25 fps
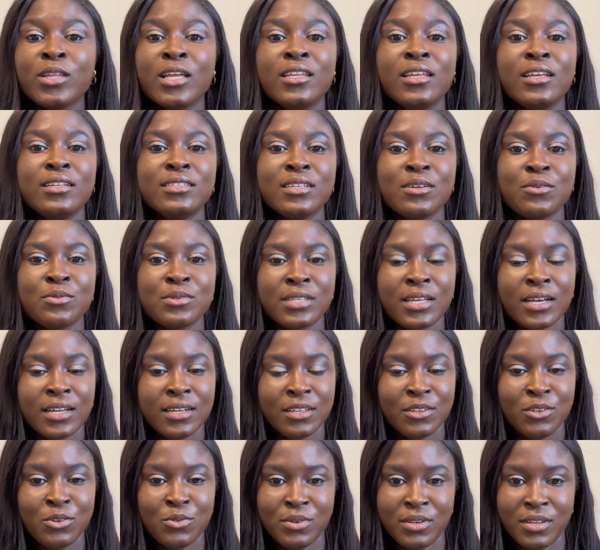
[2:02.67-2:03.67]
details that
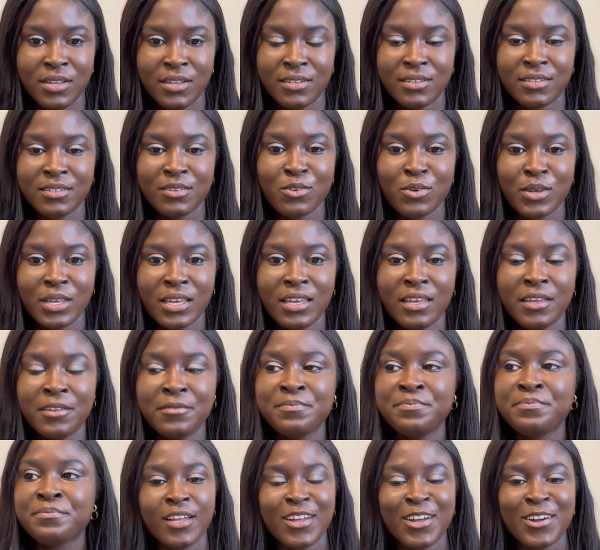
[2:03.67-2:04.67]
you need, okay?
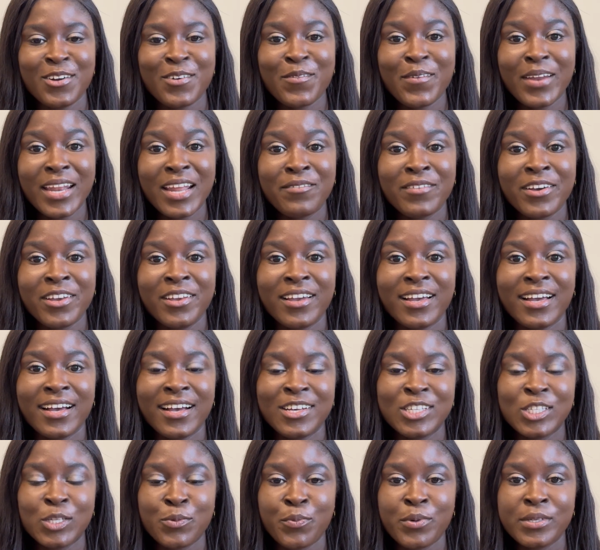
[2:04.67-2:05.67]
Whenever you're
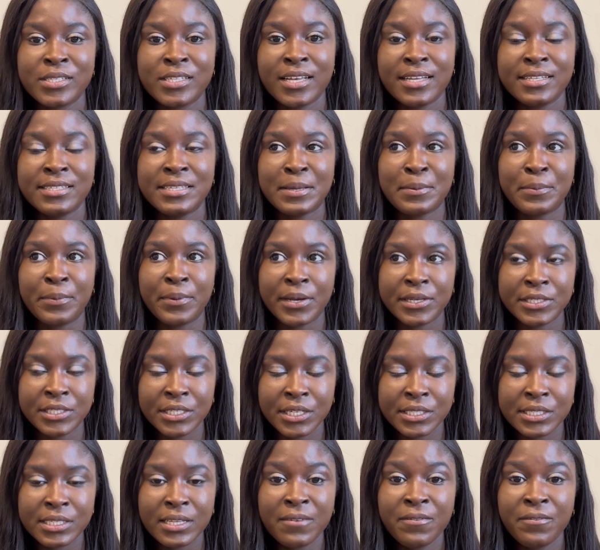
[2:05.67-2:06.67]
asked to present a
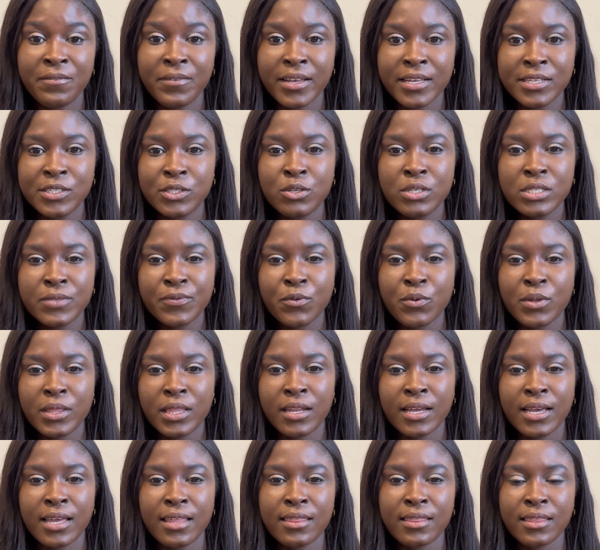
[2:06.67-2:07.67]
budget, the first useful thing
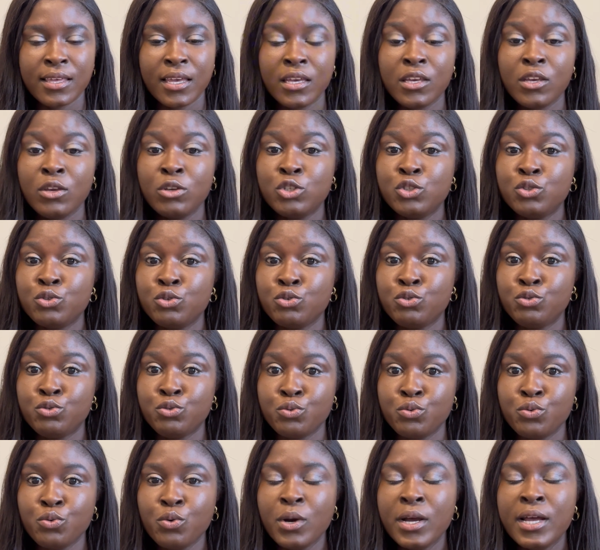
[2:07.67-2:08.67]
I think you should
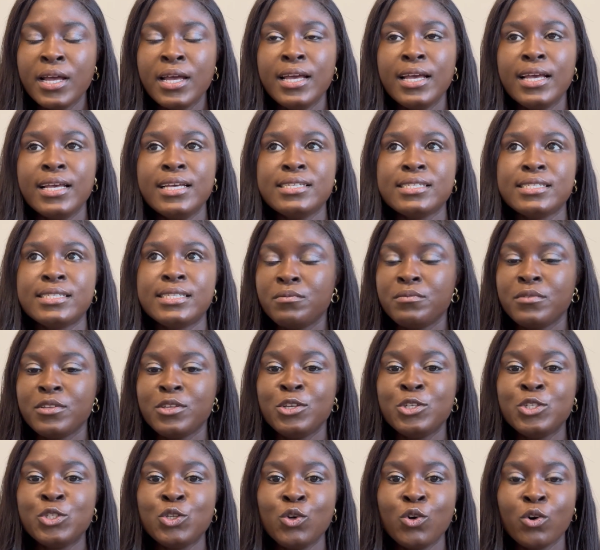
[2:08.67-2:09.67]
do is that you
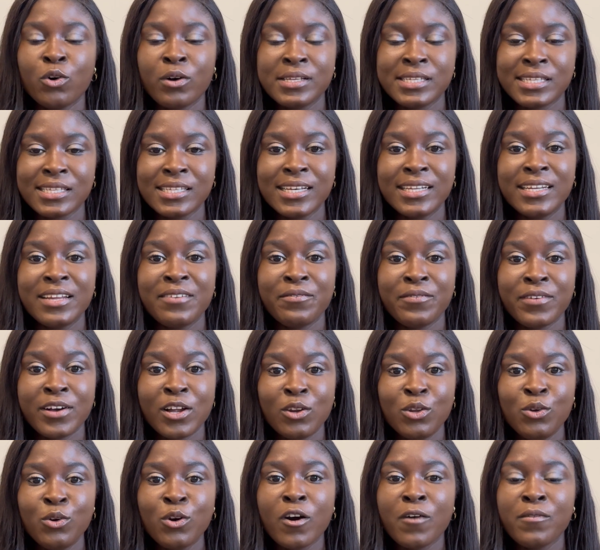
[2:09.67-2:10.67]
should consider the
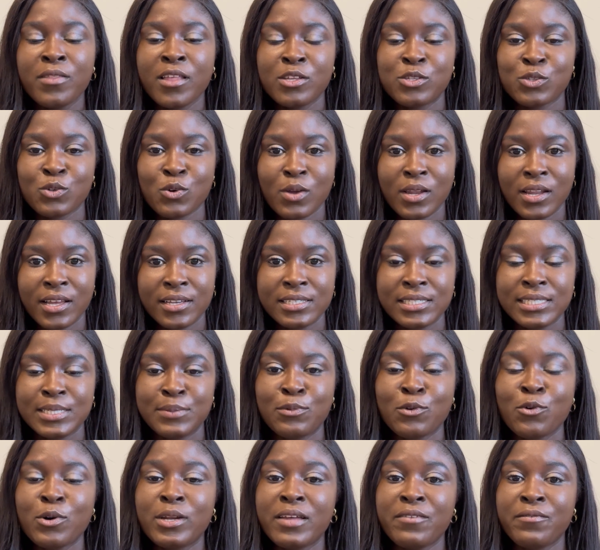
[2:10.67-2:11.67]
value of the scholarship
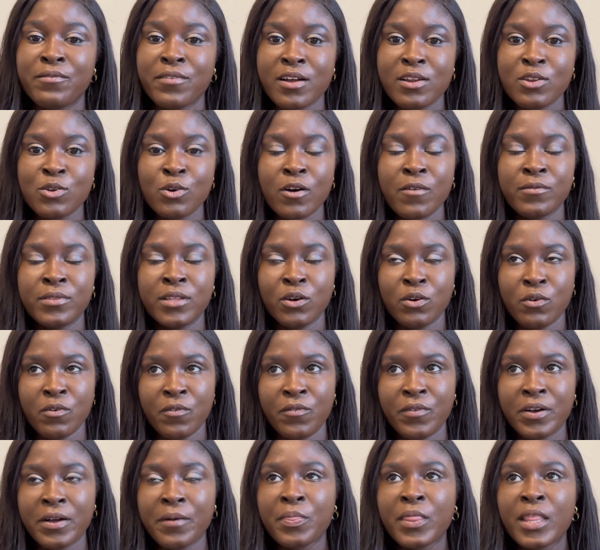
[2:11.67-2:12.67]
or the value of the
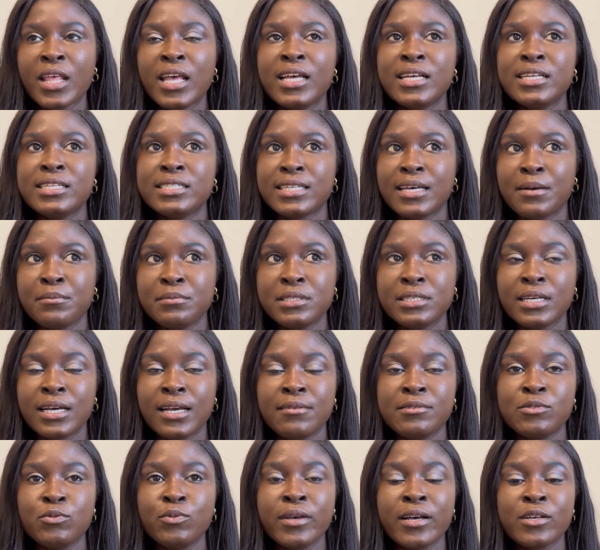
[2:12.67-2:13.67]
offer.
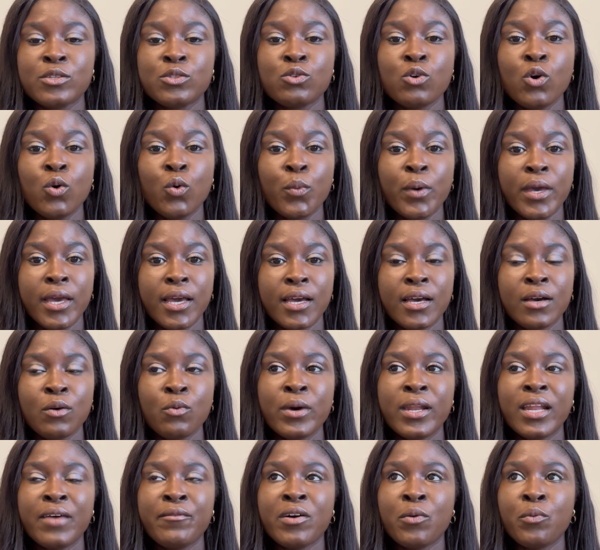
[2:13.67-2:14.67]
Sometimes we are so quick
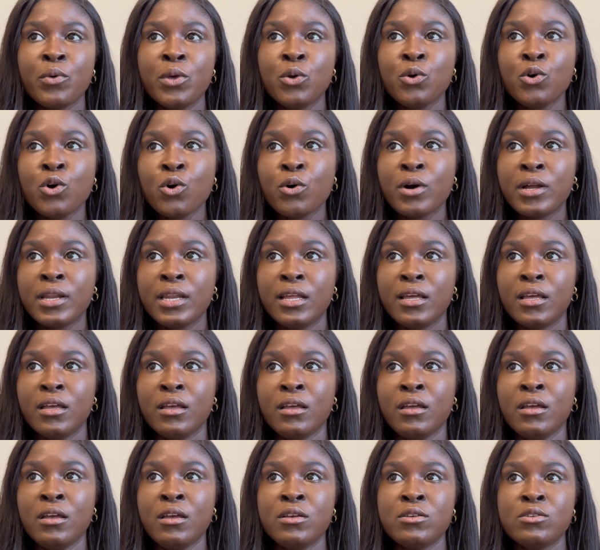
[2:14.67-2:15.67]
whenever we go on the
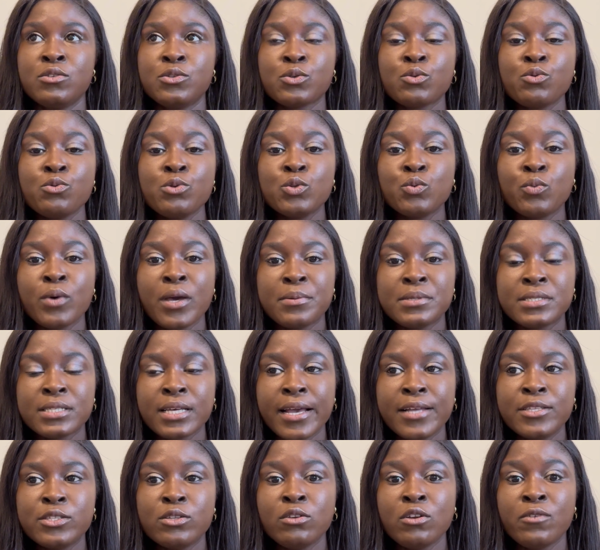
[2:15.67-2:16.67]
school's
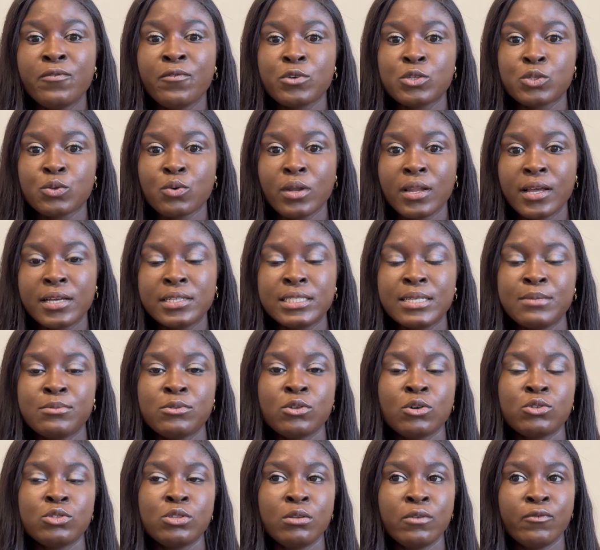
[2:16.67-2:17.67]
website to look for scholarships
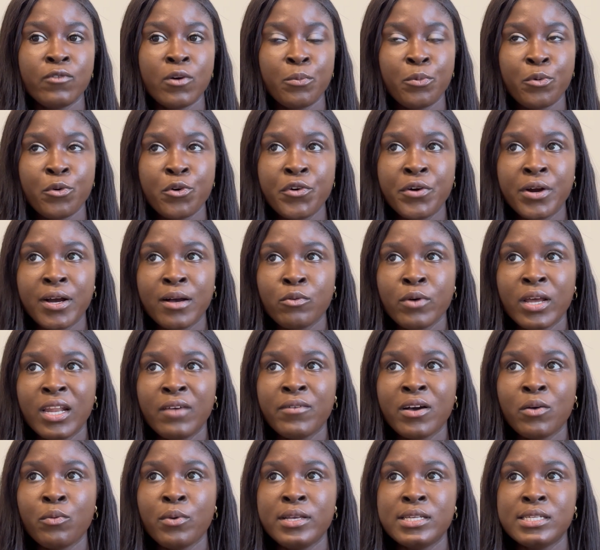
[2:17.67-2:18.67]
or to look for programs.
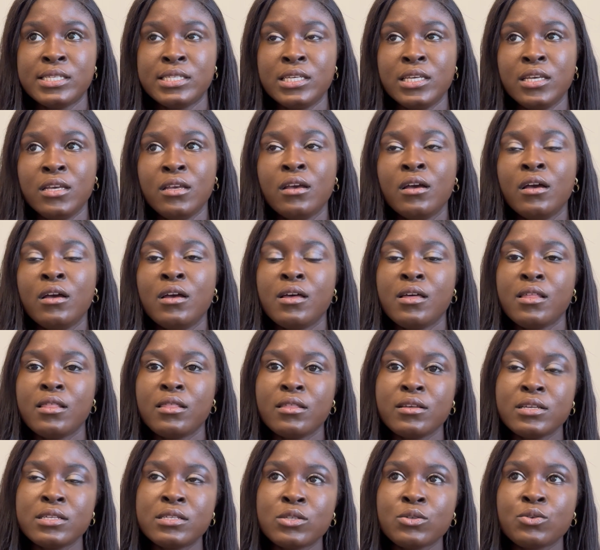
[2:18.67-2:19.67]
Whenever we see
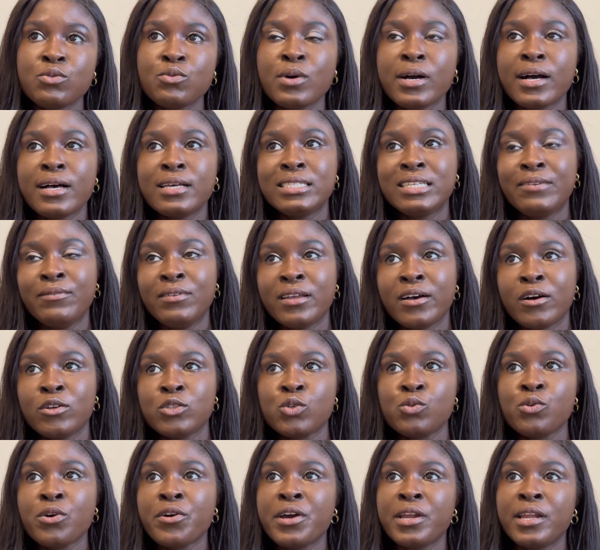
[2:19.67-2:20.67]
this school has given out
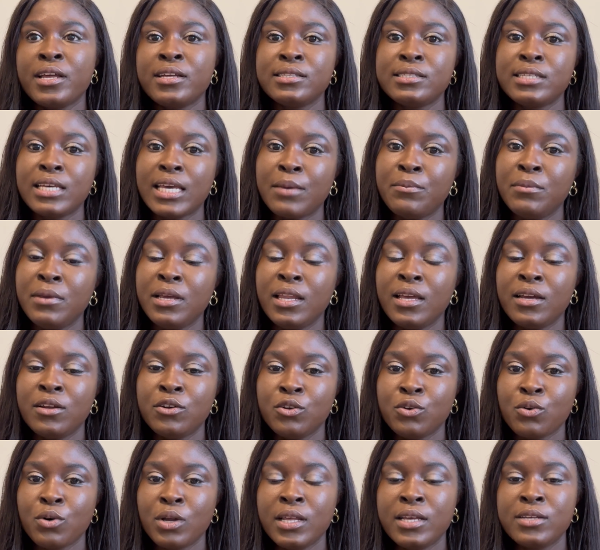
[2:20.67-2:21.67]
$210 million
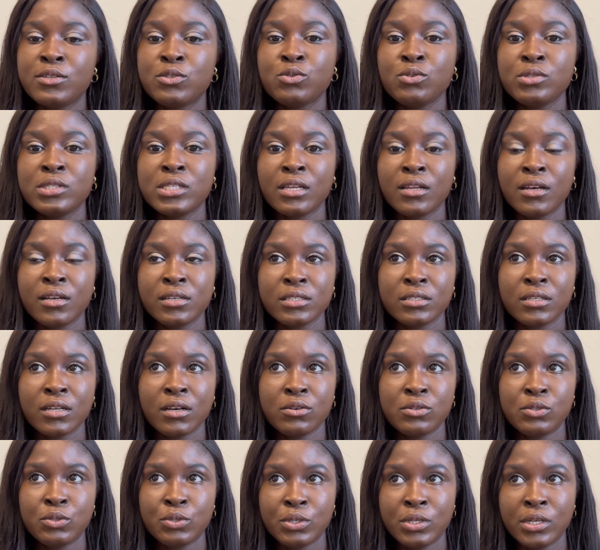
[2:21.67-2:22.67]
to international
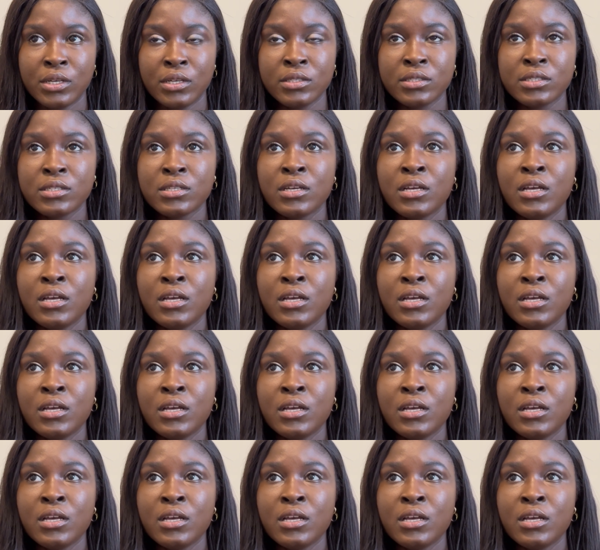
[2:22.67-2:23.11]
students